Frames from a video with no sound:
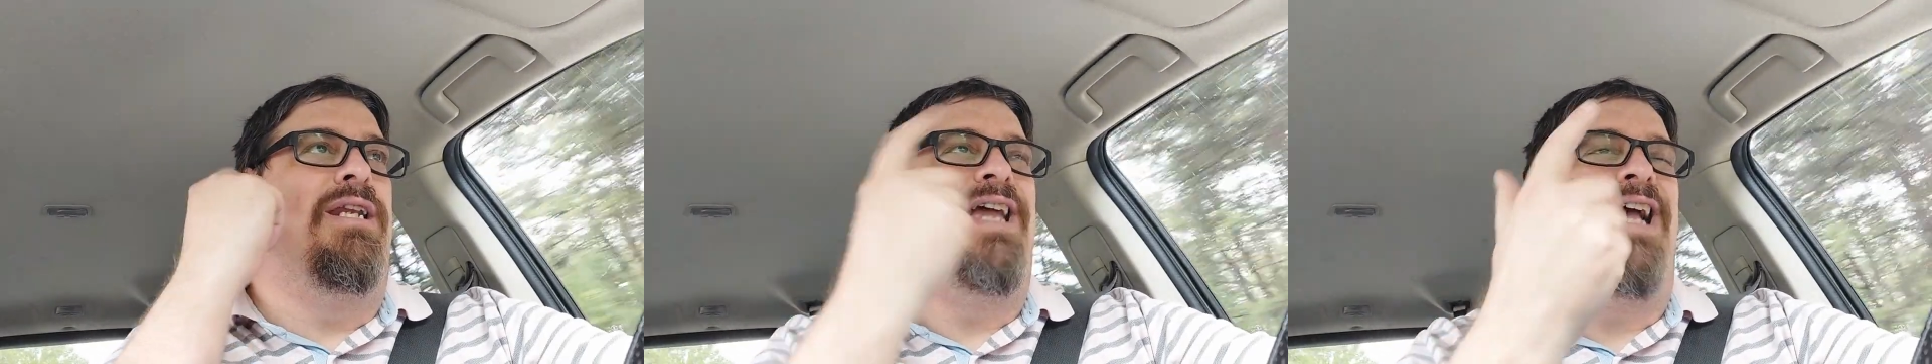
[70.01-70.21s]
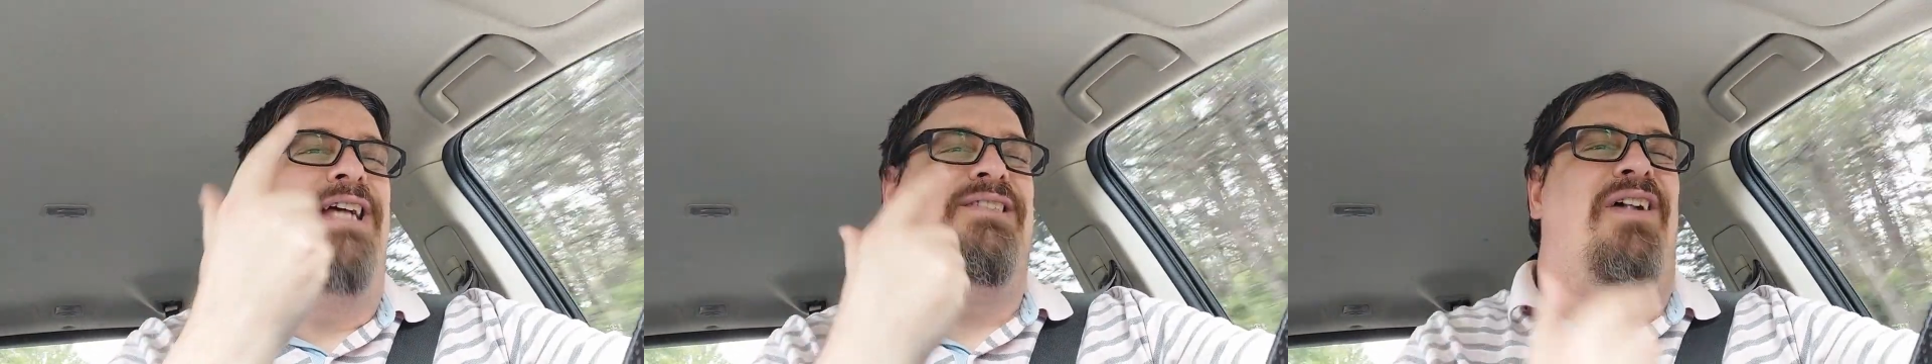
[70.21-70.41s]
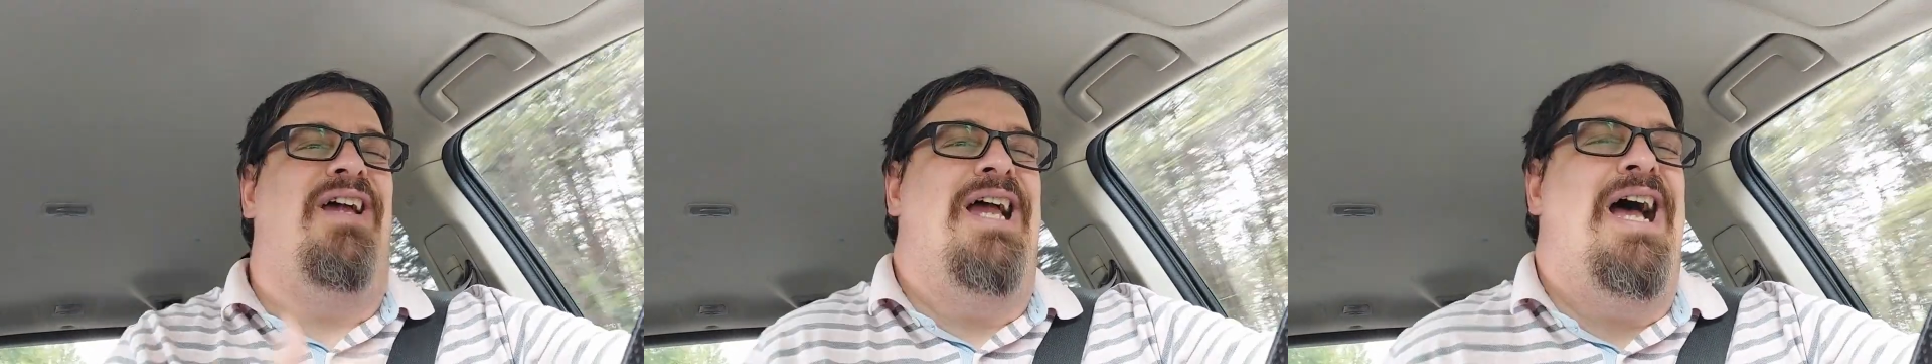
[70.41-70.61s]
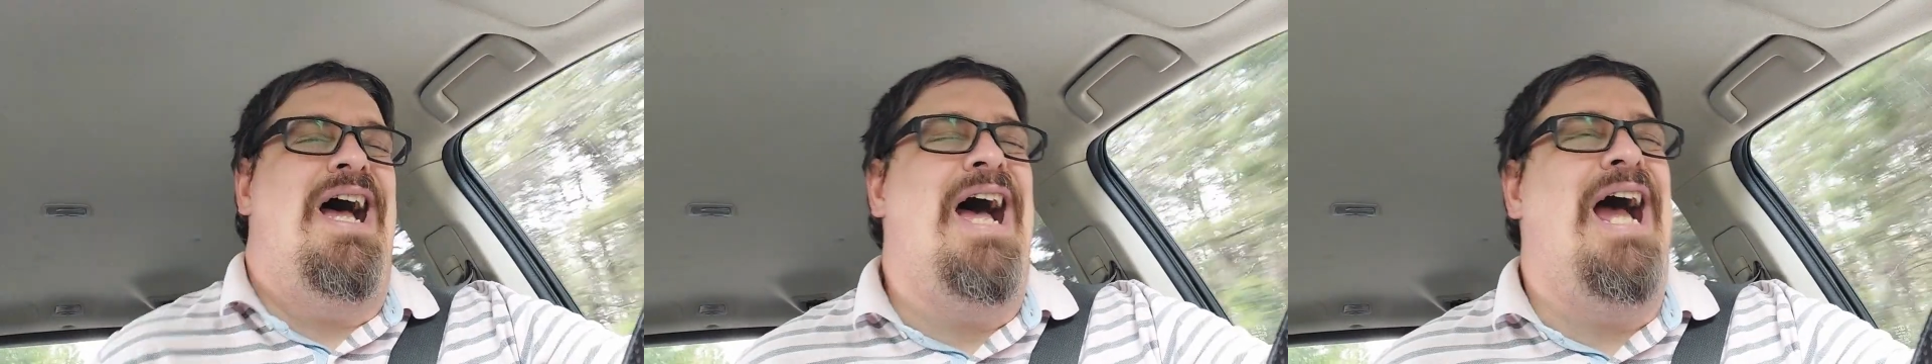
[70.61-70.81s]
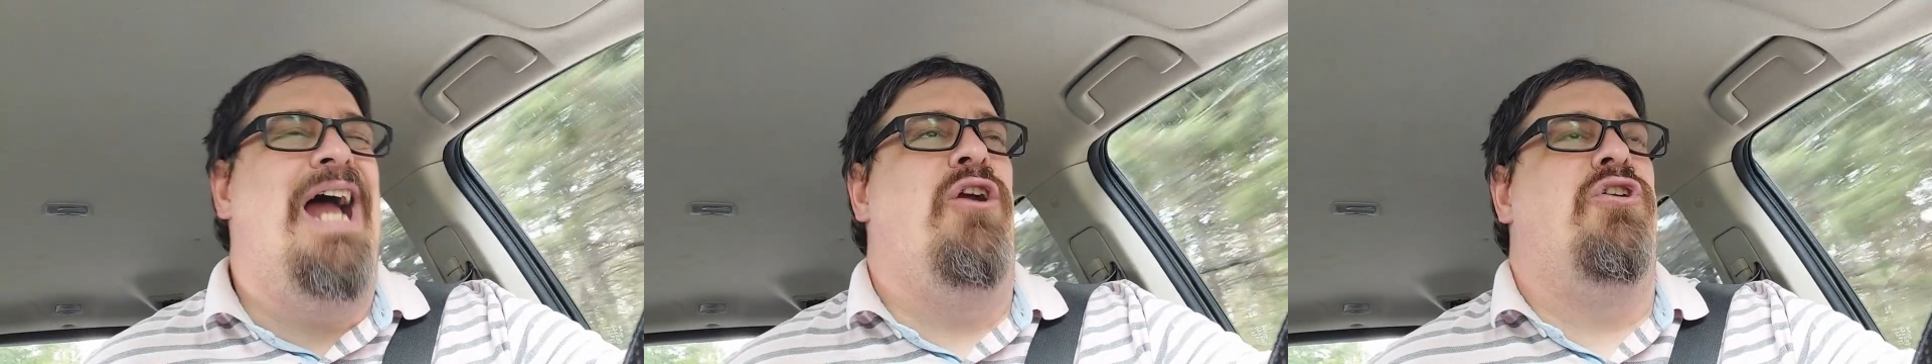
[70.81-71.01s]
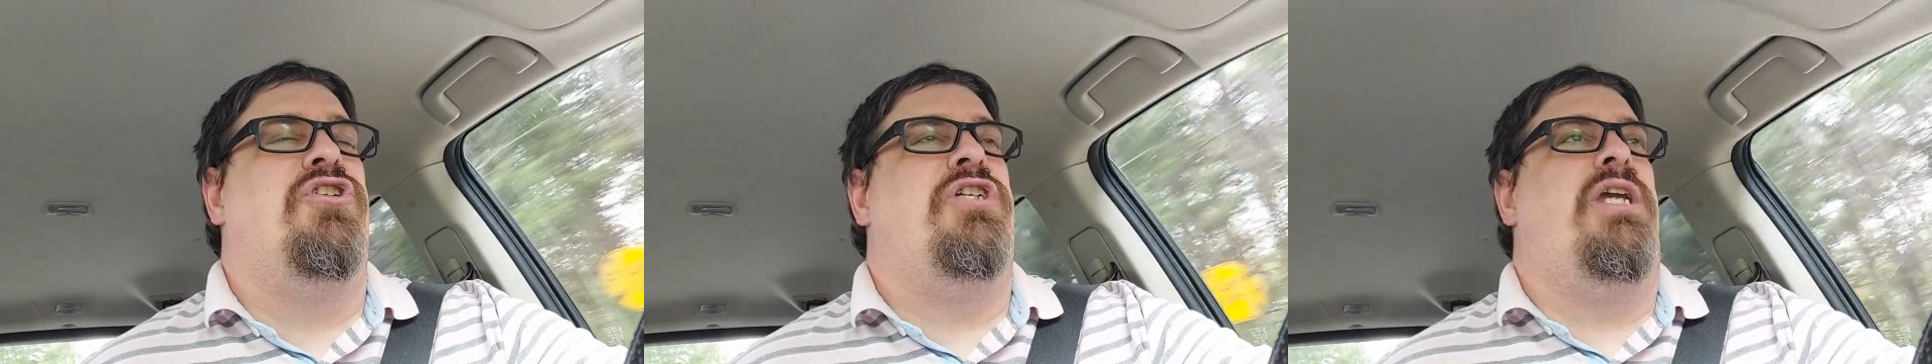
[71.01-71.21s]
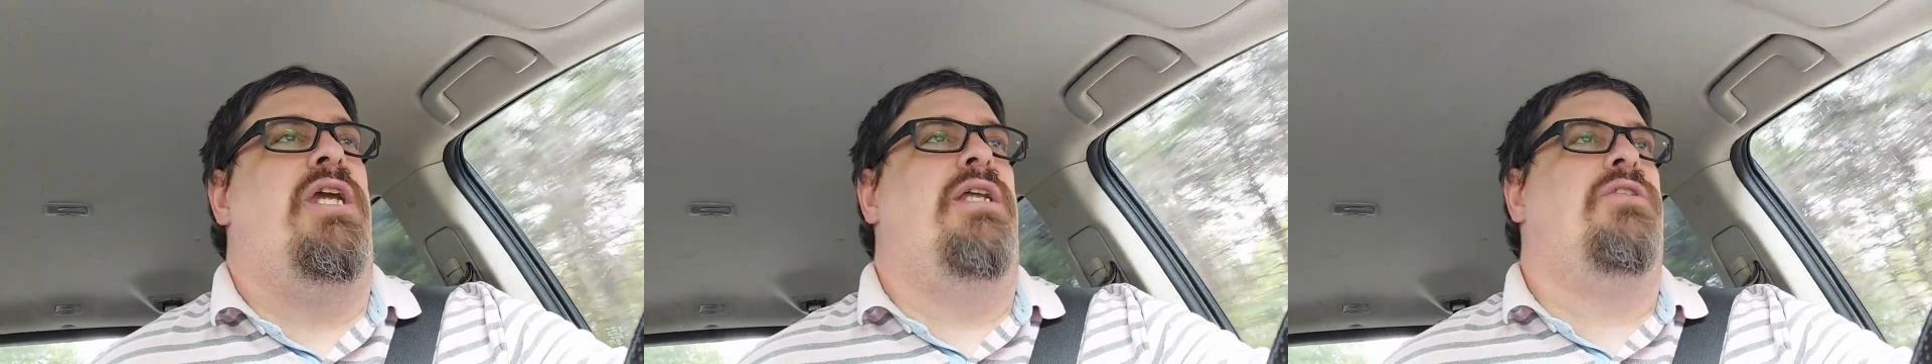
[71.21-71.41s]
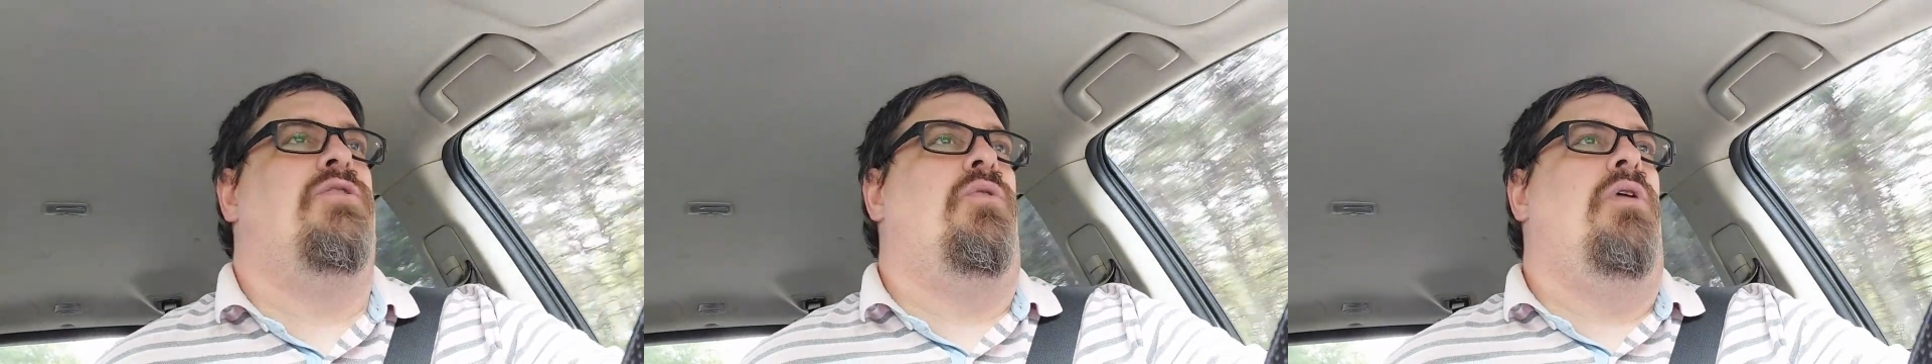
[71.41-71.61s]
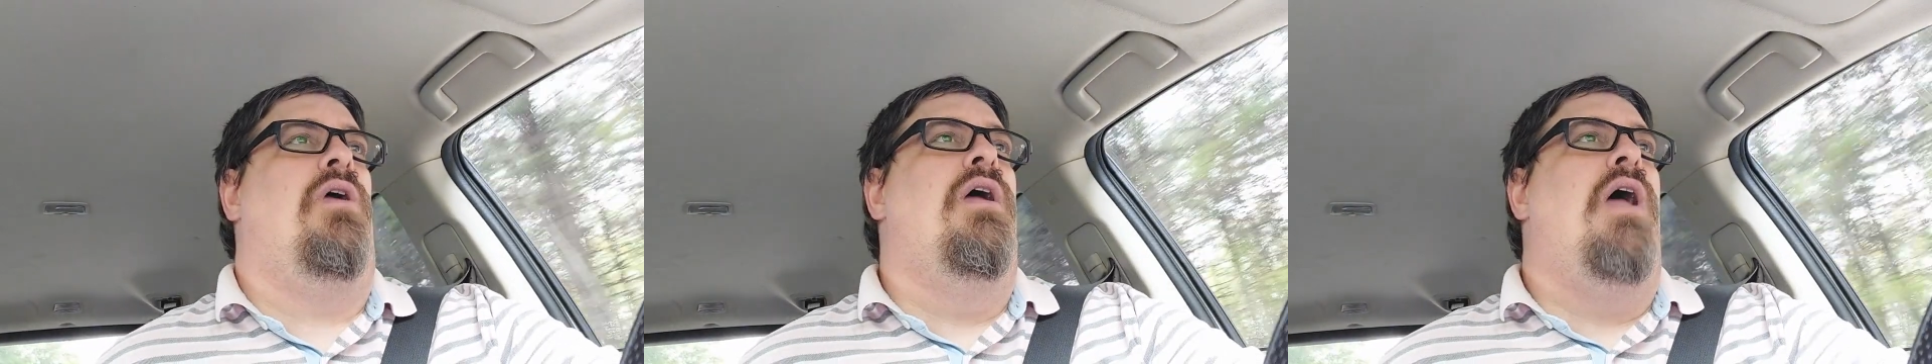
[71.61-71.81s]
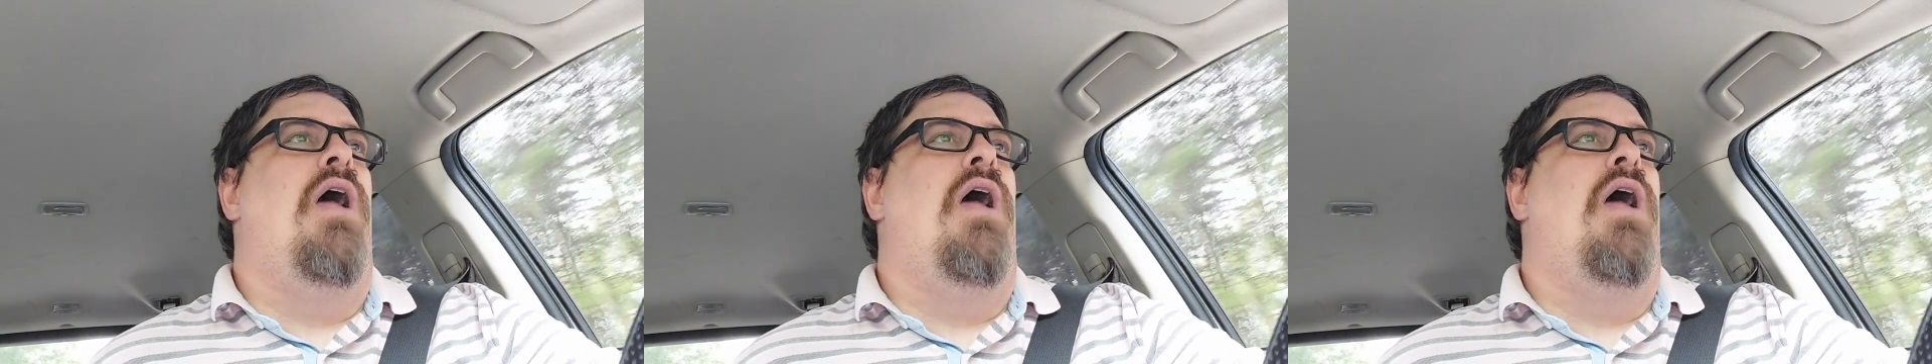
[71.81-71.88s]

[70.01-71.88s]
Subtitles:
Has a higher chance or